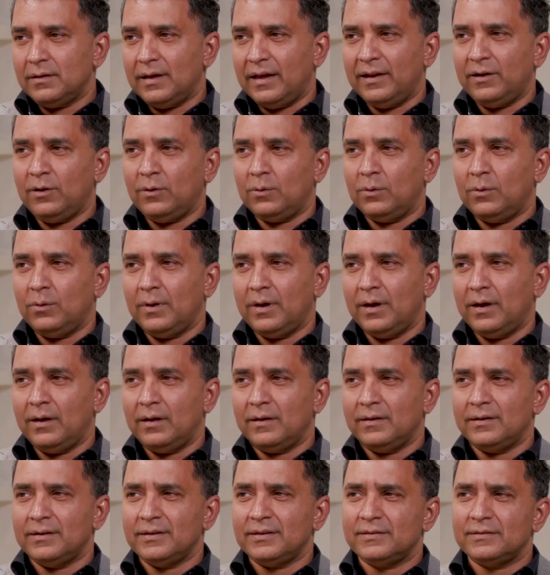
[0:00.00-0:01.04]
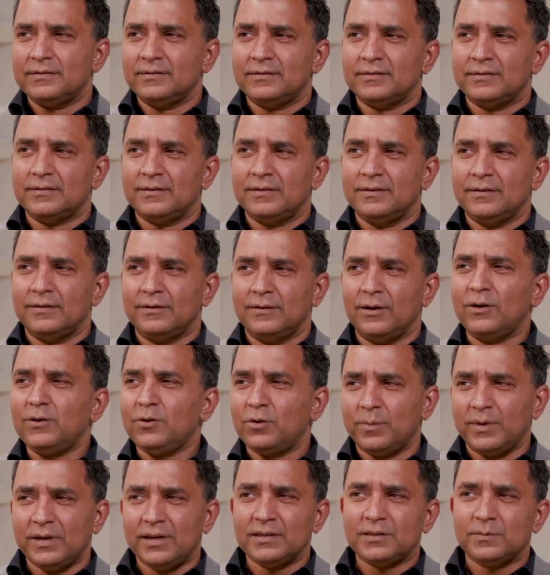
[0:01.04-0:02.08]
I know it's not
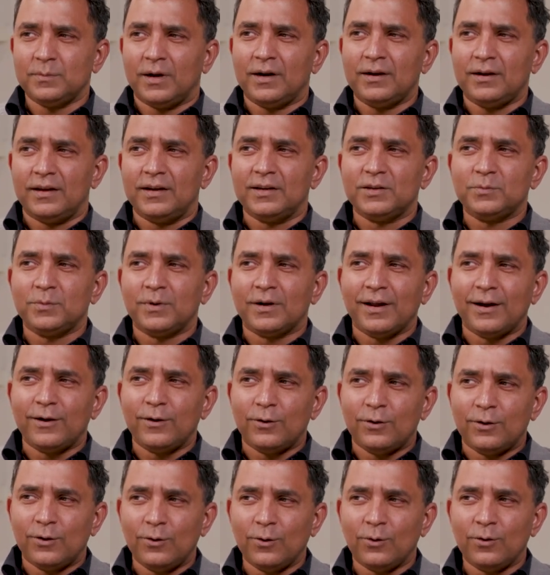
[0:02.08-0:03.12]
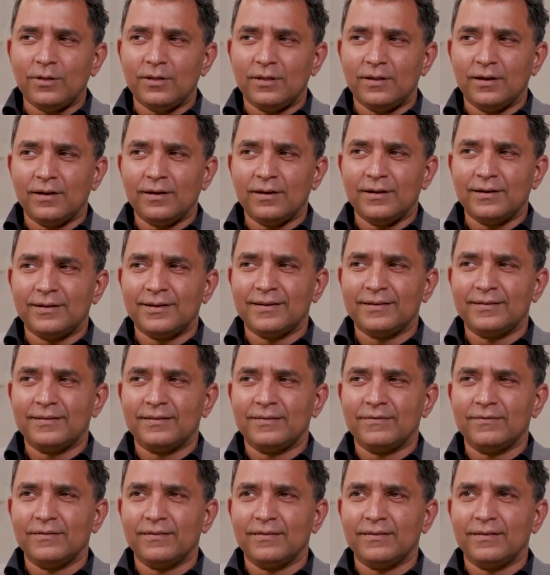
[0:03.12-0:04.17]
to be a smart ass, but I don't think it
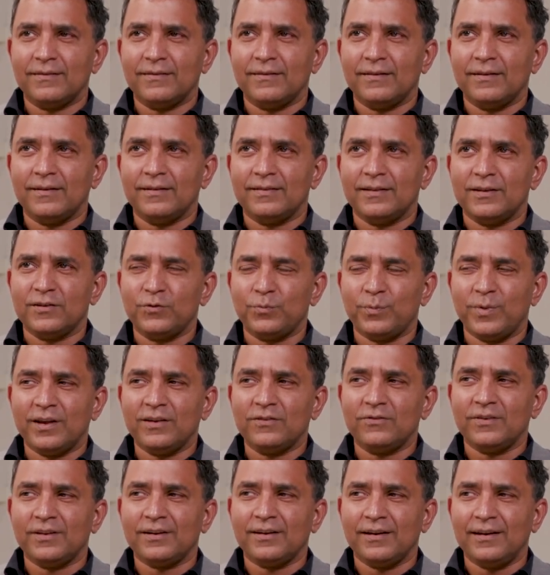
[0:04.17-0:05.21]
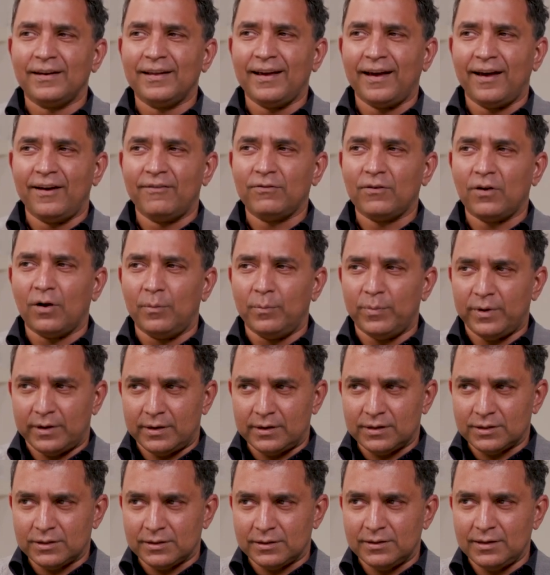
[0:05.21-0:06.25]
is the space we really have
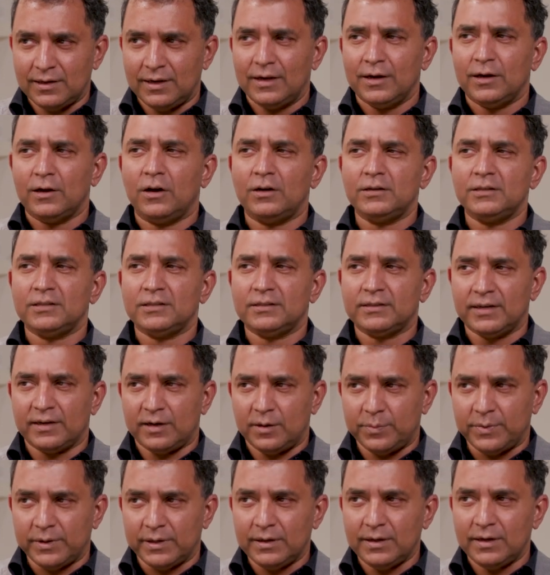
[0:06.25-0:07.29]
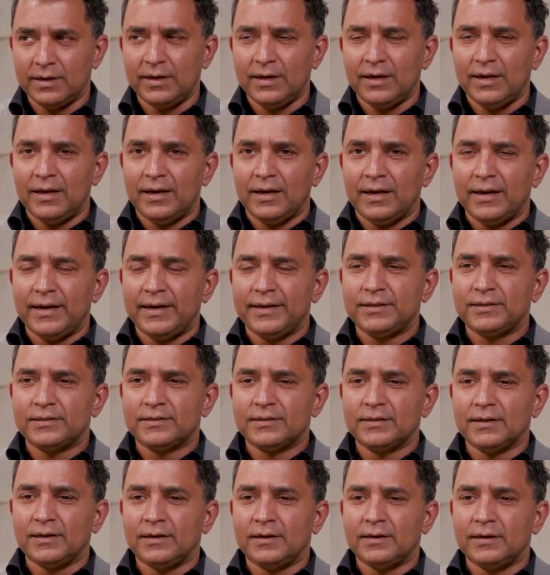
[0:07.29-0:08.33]
competition, not just TerraPay.
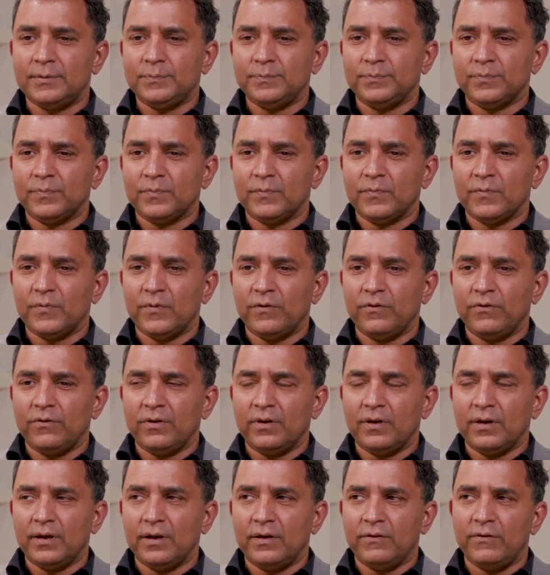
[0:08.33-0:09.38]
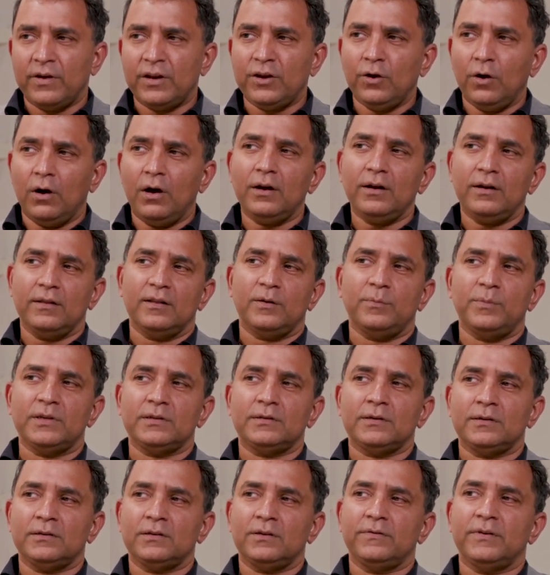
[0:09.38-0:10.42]
It's when you're in the
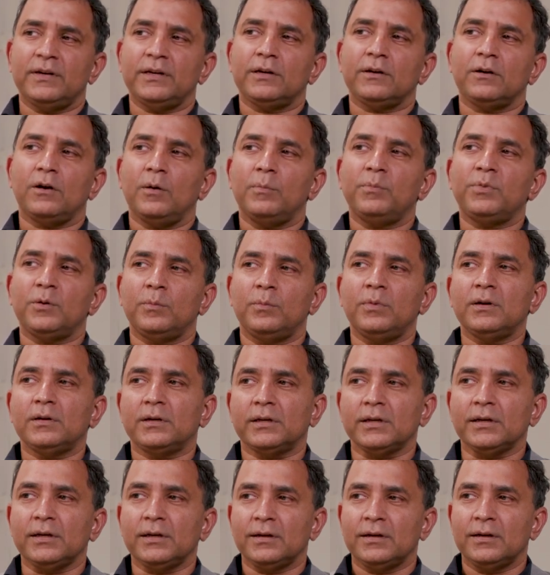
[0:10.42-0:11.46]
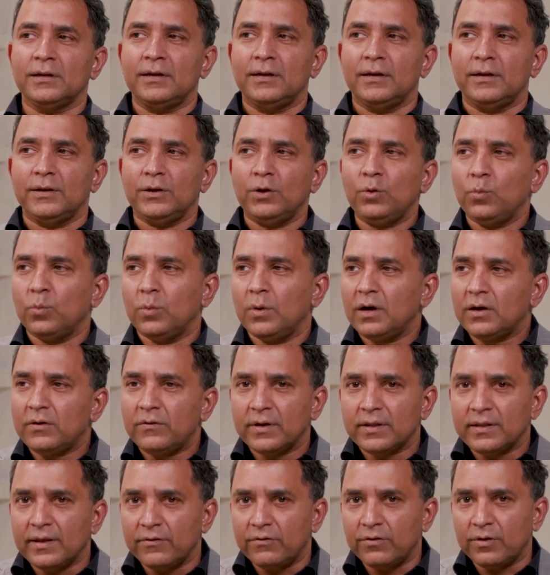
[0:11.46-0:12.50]
business of interoperability, you work
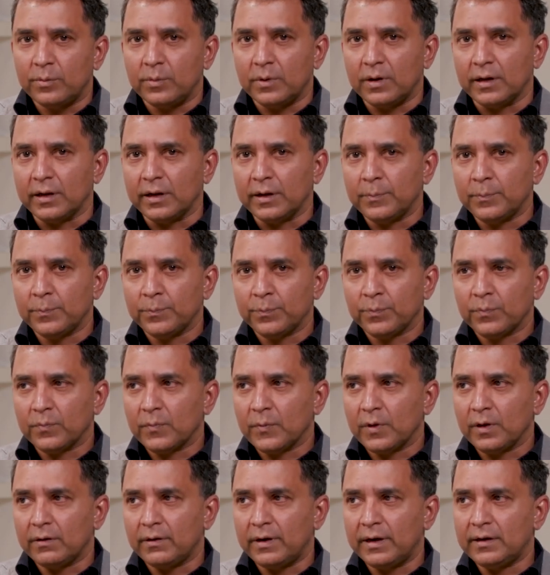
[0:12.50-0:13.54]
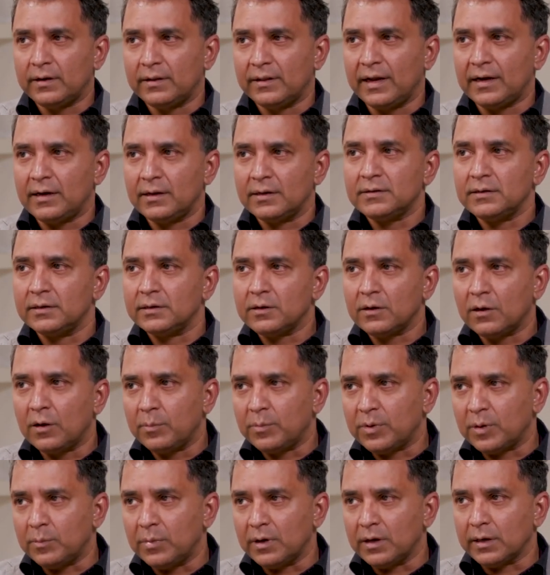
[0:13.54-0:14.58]
with everybody, right? That is
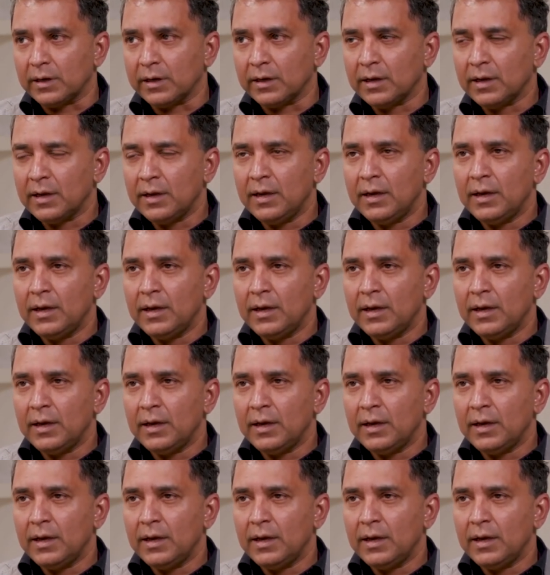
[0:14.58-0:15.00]
interoperability.